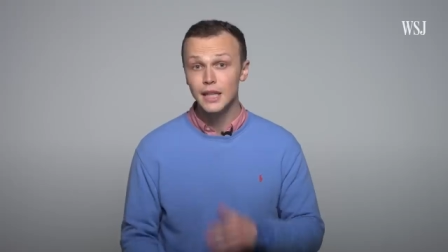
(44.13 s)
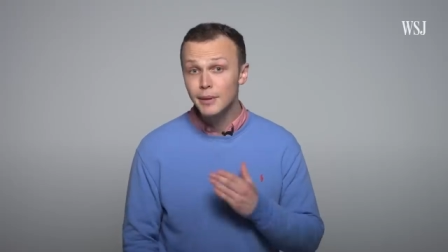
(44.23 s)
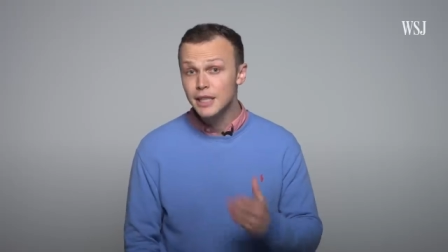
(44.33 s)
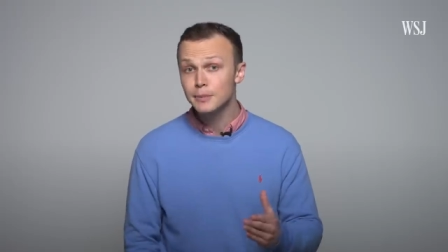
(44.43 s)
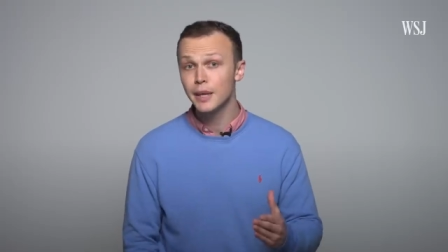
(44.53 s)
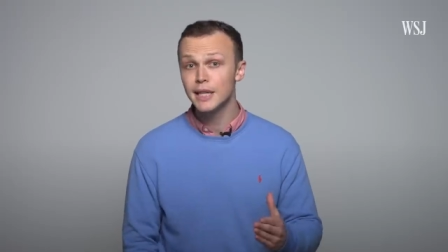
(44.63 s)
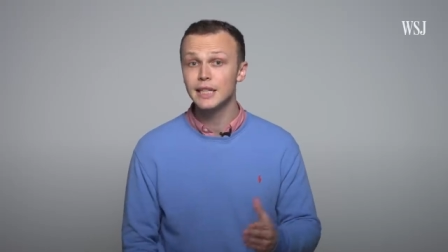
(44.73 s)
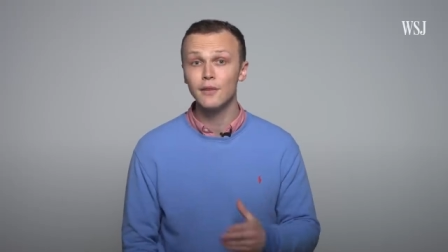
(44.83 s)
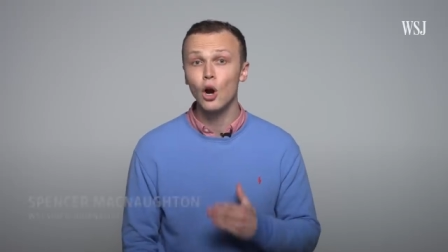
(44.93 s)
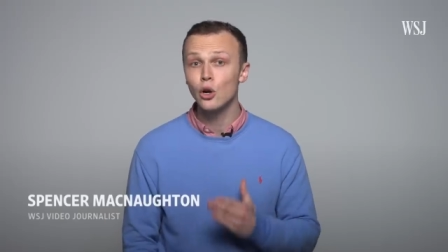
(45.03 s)
Some of these plans
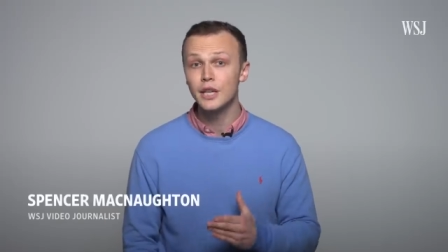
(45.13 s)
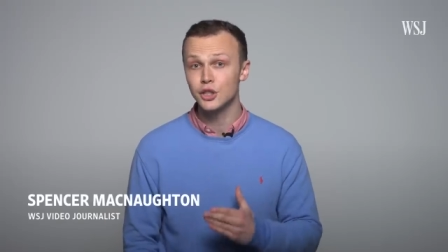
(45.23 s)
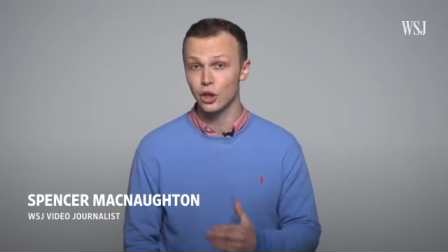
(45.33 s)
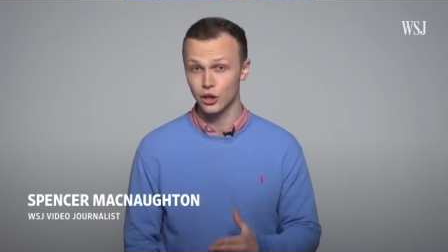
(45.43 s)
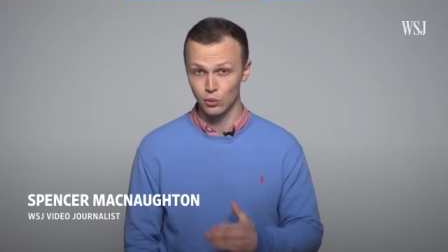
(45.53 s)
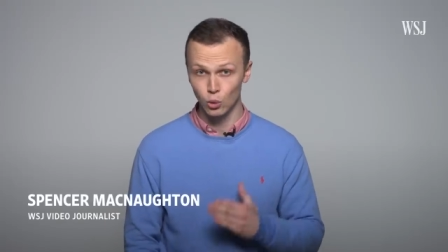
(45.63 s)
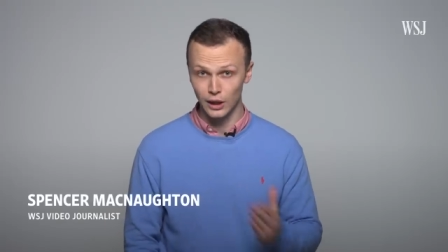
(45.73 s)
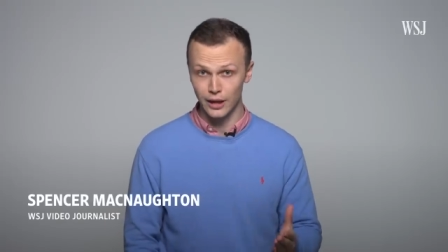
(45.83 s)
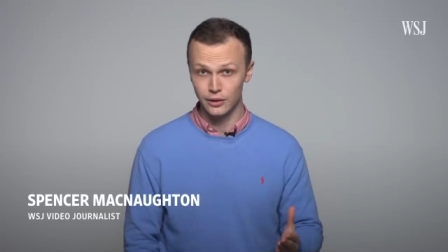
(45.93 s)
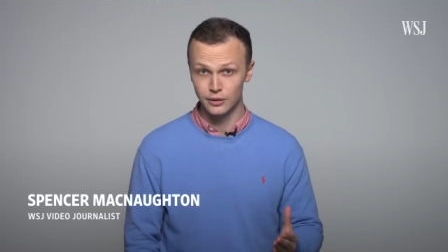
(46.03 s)
have already started to roll
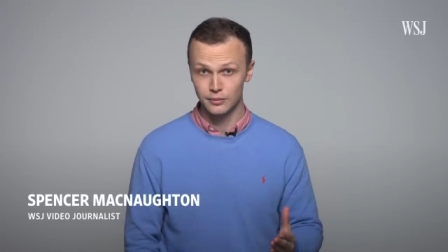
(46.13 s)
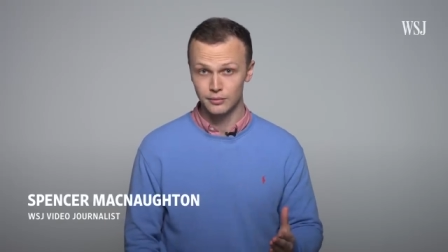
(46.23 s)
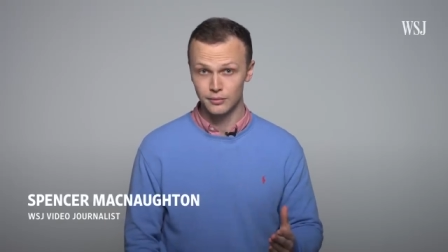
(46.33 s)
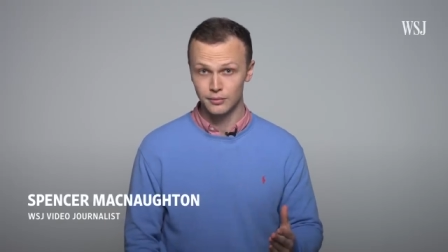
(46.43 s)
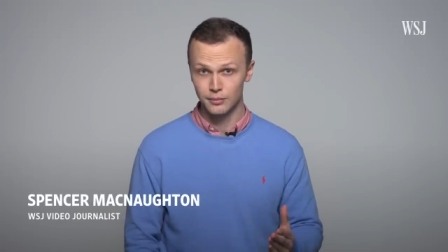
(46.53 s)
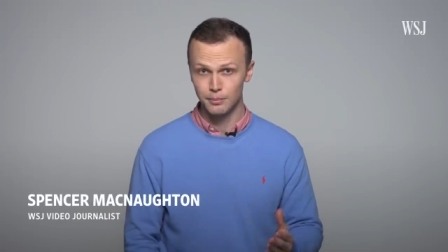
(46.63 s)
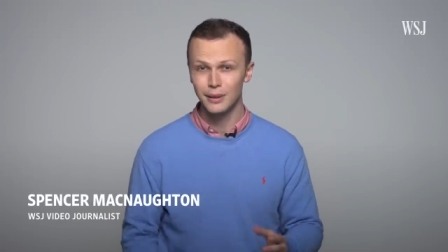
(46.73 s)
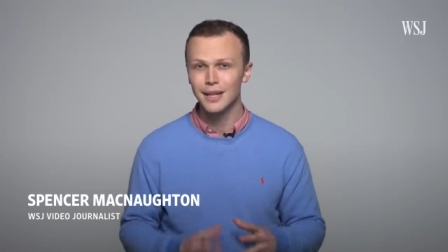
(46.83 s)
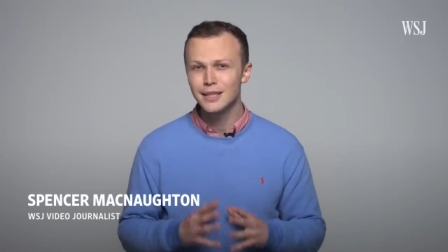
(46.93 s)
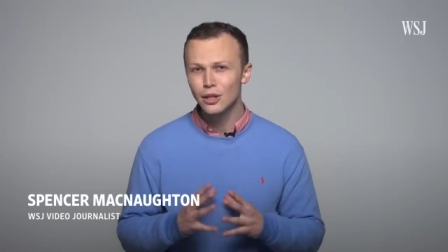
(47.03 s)
out, but
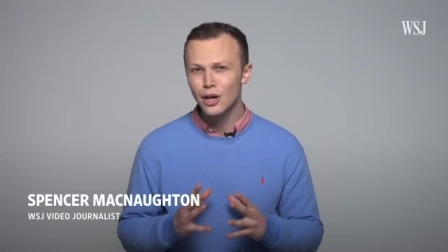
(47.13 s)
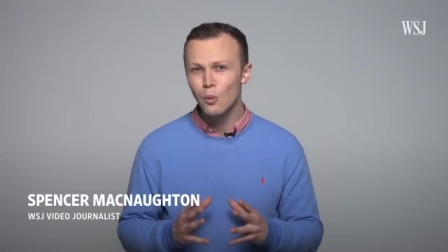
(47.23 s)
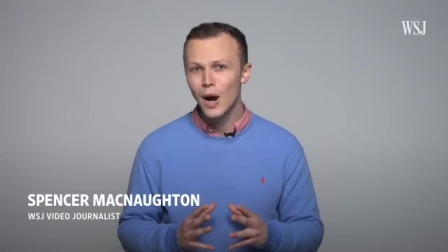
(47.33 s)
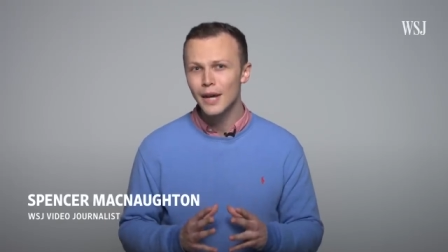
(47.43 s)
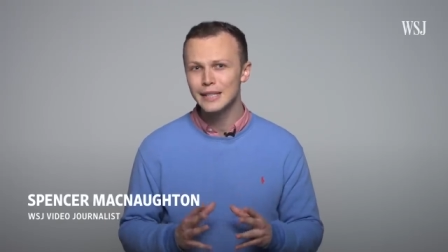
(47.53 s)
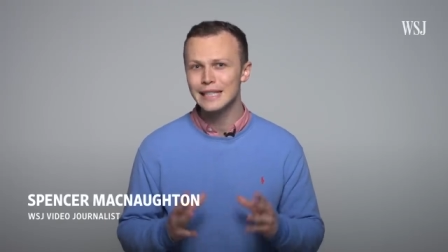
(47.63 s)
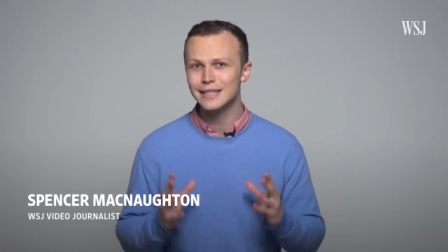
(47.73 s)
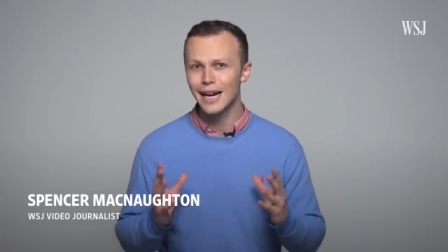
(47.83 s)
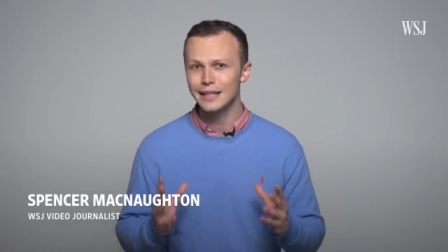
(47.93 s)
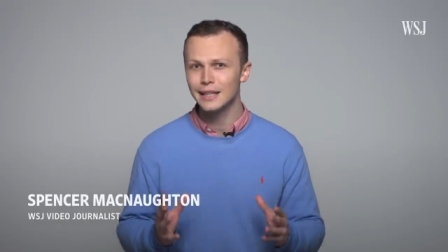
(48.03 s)
let's look at why this is
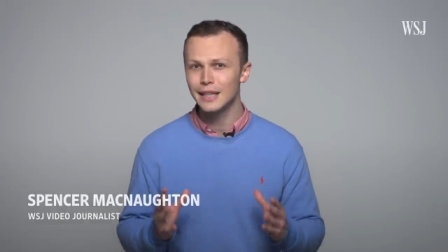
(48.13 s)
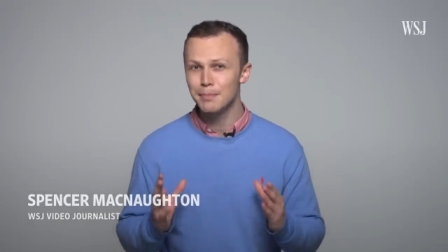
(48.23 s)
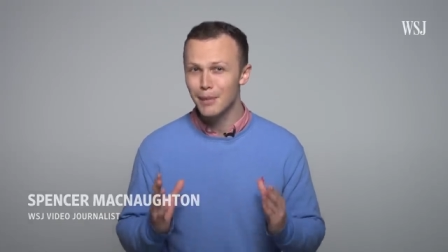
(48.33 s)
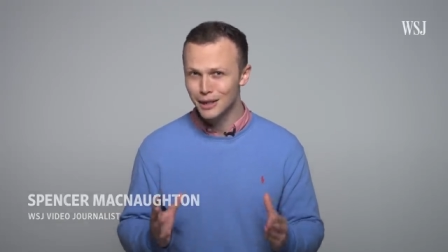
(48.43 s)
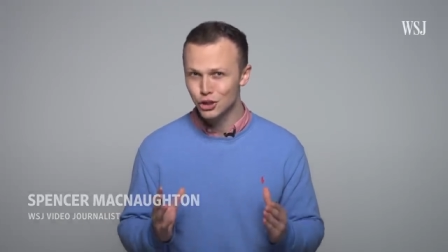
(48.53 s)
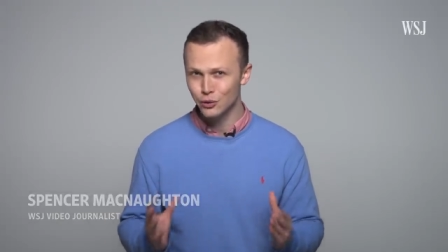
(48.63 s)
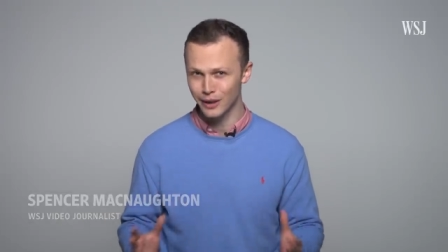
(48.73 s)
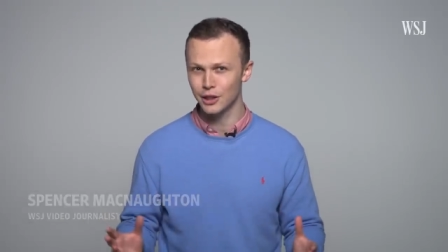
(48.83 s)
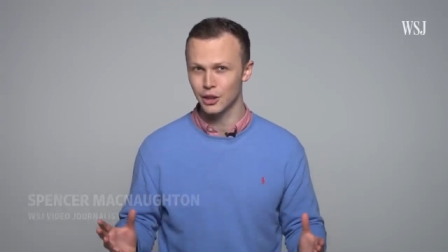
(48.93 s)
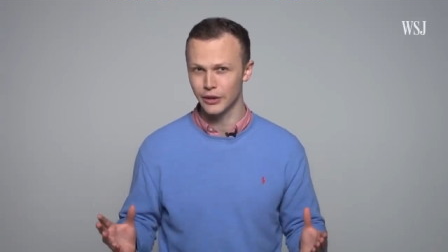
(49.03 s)
technically much
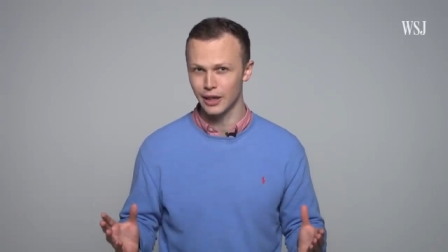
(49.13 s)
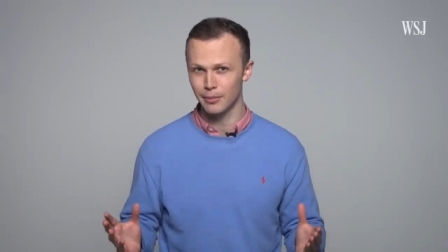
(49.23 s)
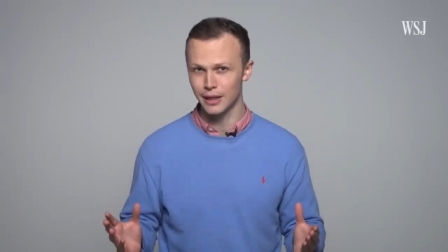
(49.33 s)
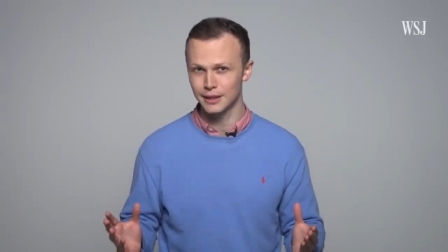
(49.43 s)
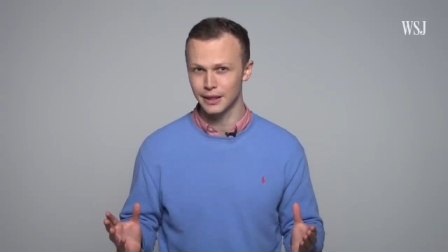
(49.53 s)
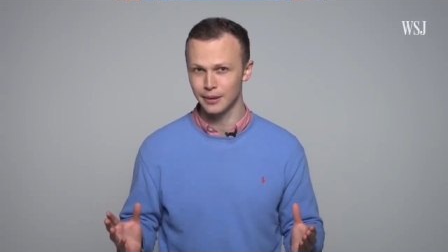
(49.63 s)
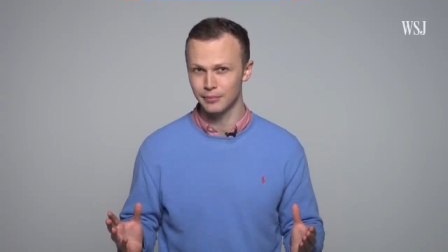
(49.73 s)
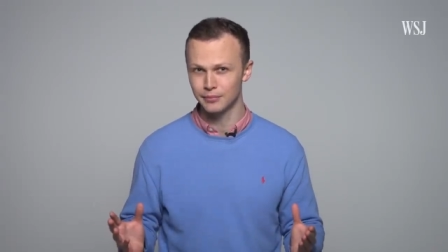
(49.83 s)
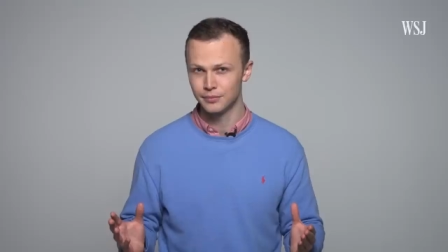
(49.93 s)
trickier than it might seem.